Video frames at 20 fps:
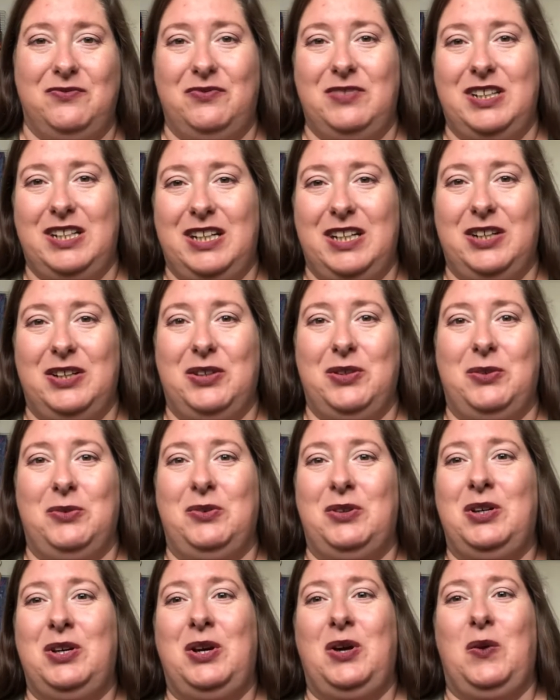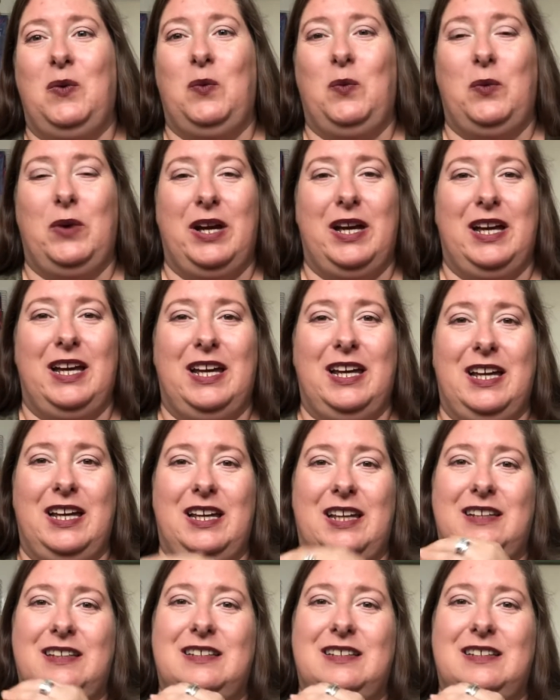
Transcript: video where